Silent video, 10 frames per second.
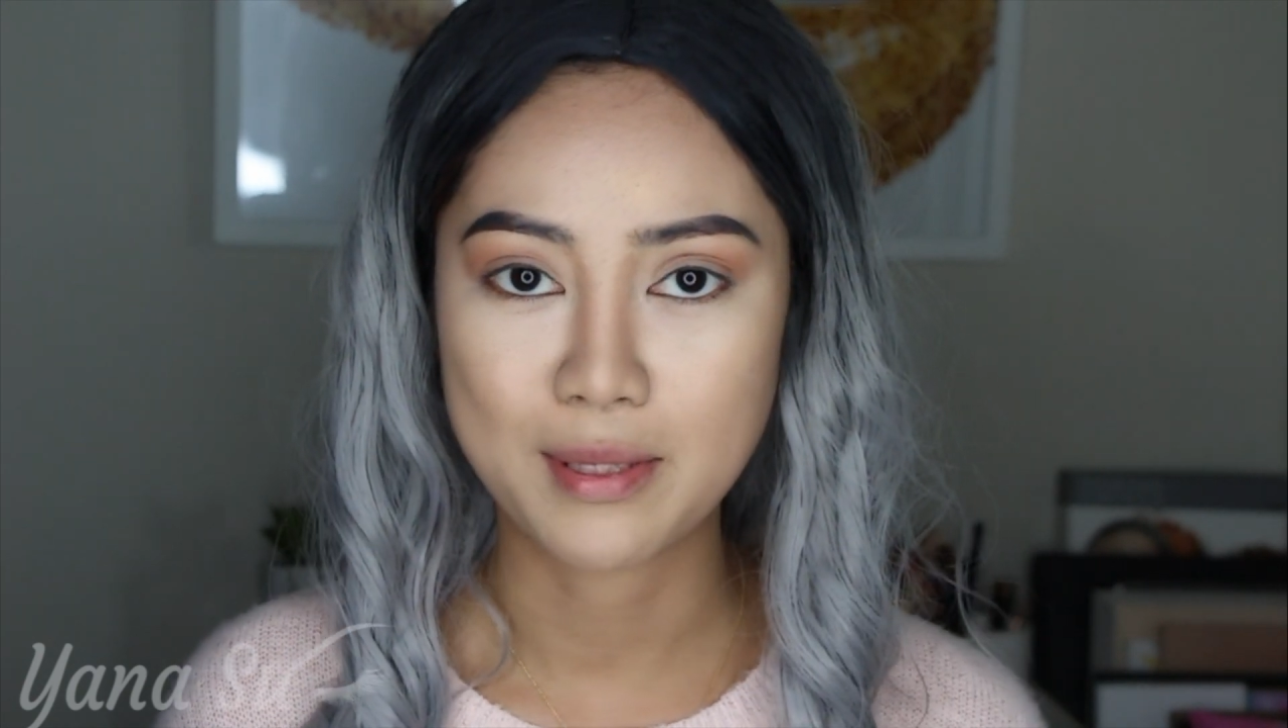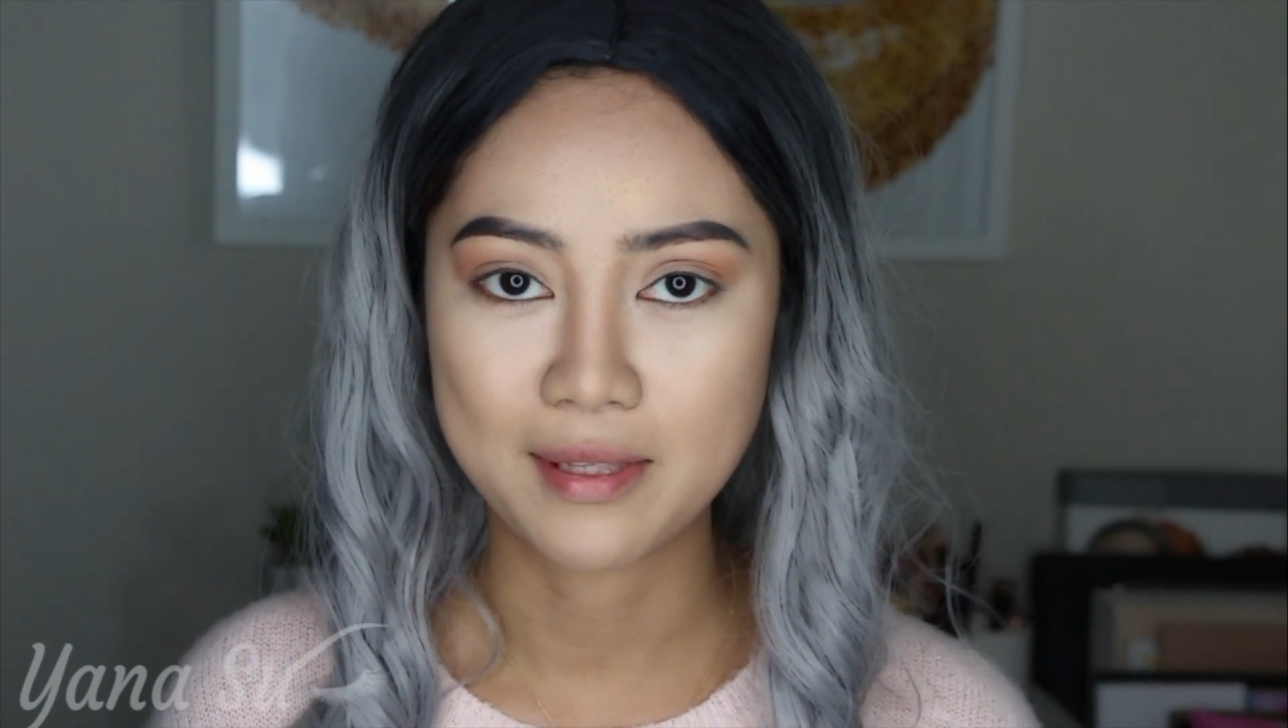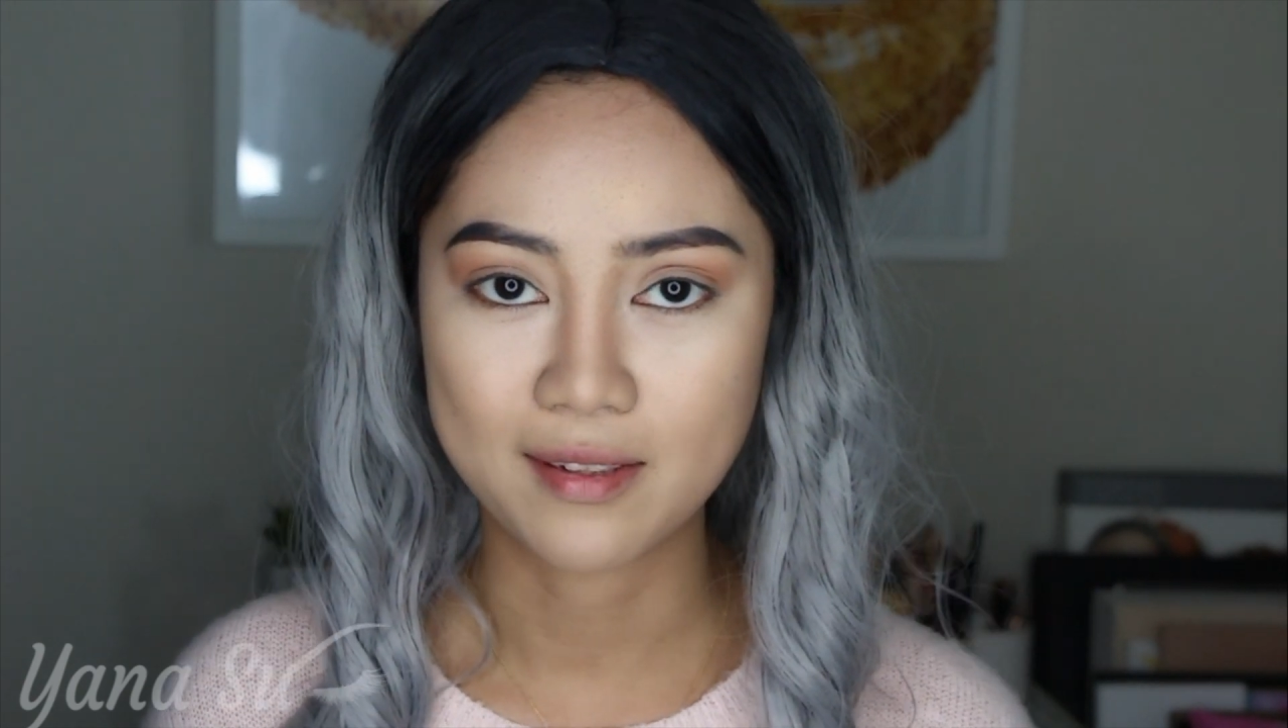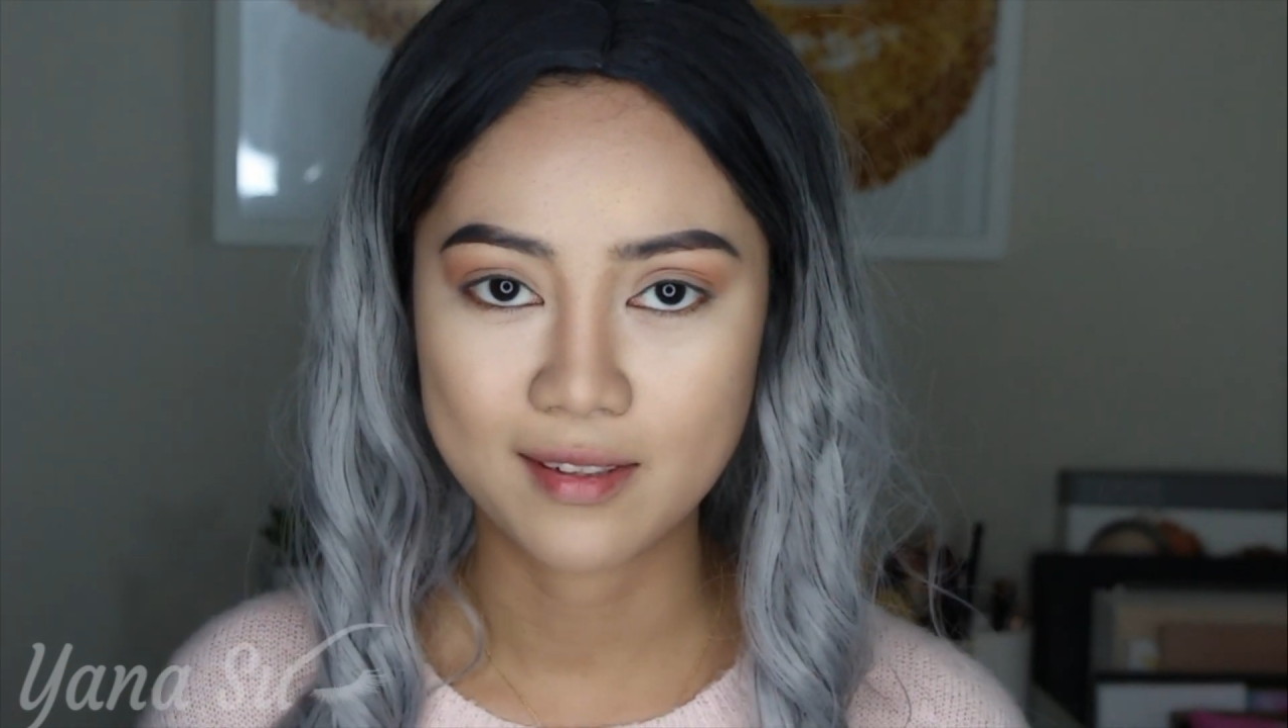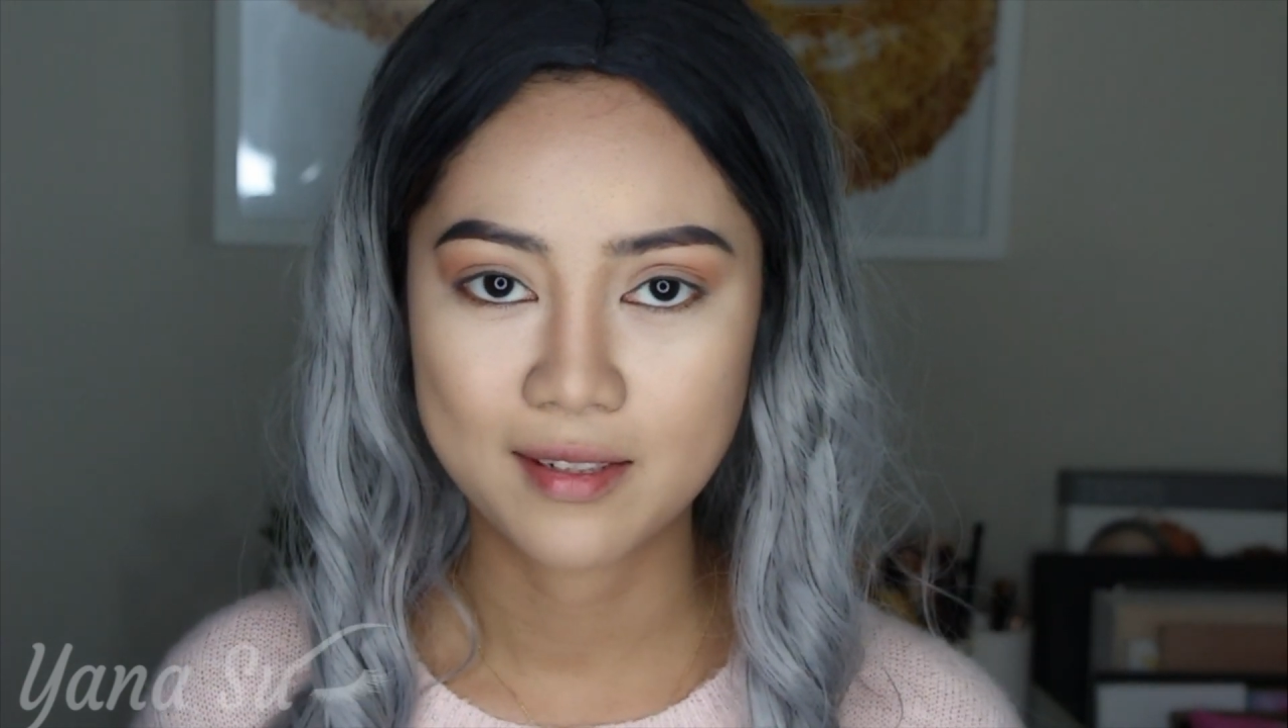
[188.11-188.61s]
the
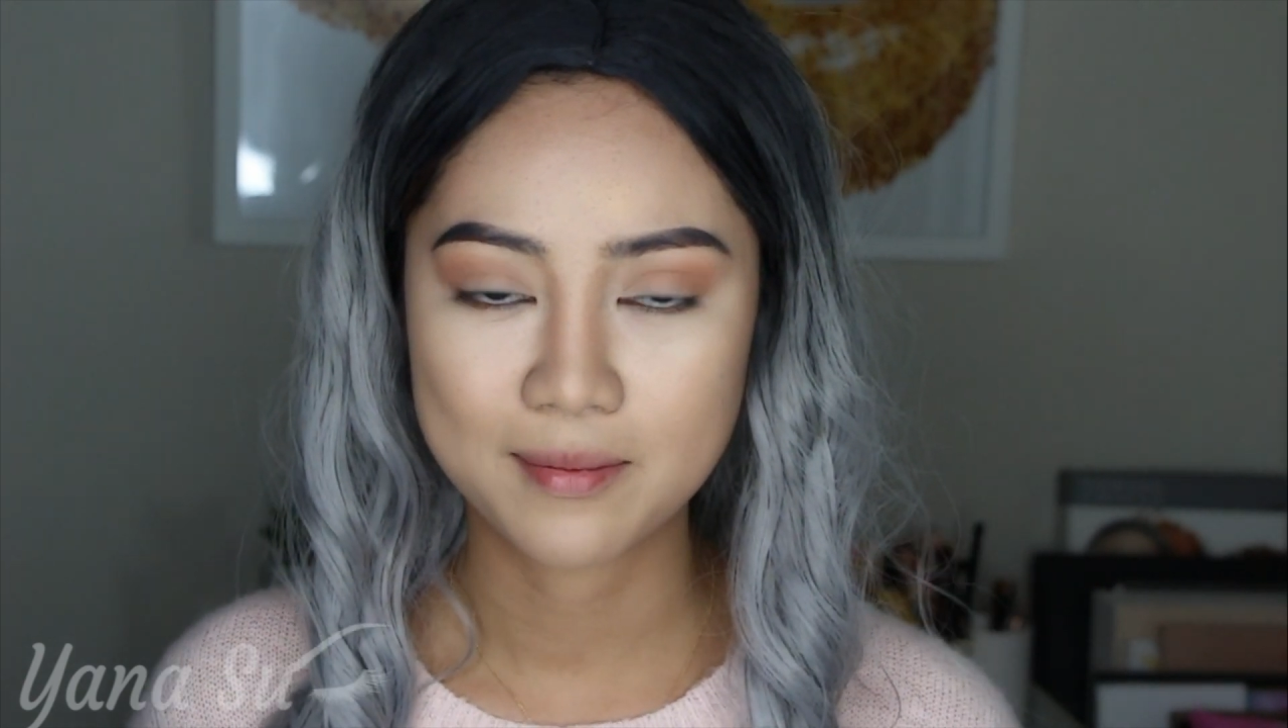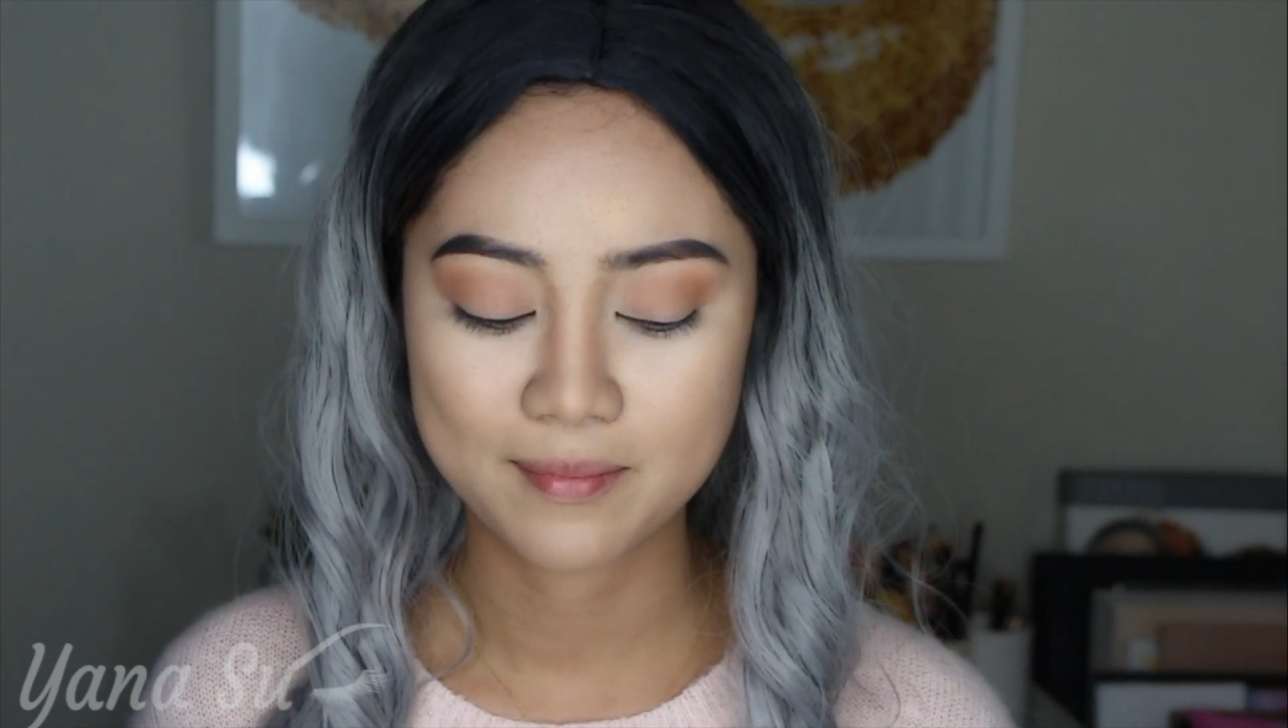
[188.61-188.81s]
look.